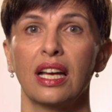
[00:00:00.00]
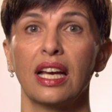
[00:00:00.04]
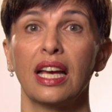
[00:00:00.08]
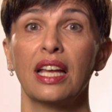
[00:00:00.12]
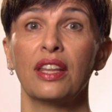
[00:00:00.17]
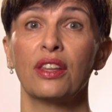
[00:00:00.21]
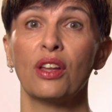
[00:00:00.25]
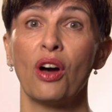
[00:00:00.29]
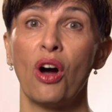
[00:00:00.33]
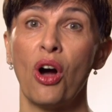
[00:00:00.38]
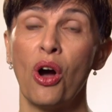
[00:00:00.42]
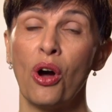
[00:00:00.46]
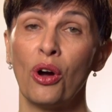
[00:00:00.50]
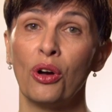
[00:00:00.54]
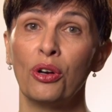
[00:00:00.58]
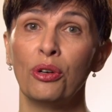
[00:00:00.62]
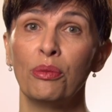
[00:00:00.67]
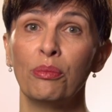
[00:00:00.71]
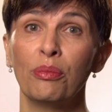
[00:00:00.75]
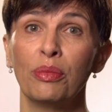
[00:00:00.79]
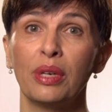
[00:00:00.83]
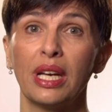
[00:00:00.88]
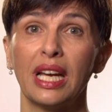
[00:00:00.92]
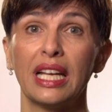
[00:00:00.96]
In the
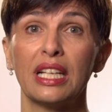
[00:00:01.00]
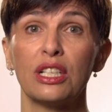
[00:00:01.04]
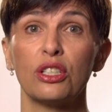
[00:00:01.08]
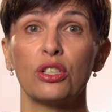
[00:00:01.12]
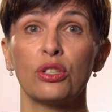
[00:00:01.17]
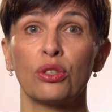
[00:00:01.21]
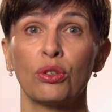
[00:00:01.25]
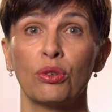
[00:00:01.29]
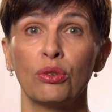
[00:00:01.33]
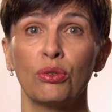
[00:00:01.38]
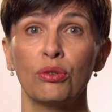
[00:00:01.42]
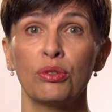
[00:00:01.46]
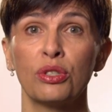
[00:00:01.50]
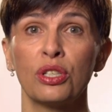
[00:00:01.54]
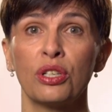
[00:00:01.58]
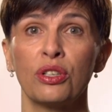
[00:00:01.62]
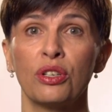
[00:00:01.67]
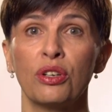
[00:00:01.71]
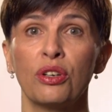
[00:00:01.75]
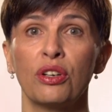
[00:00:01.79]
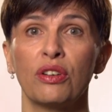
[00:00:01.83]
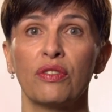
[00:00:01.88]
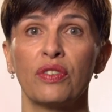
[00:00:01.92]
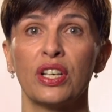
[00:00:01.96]
home, in schools
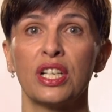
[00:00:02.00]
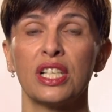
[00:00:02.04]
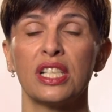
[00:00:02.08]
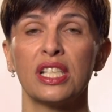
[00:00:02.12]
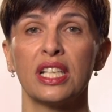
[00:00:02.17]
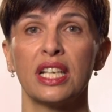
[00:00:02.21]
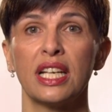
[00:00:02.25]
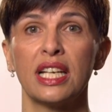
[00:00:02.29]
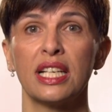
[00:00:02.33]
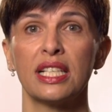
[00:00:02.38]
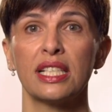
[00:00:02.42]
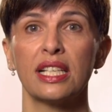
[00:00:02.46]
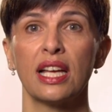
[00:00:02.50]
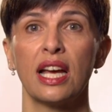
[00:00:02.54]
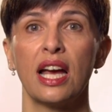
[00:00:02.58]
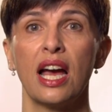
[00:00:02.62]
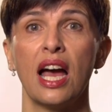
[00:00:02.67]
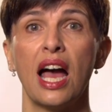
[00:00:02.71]
and universities,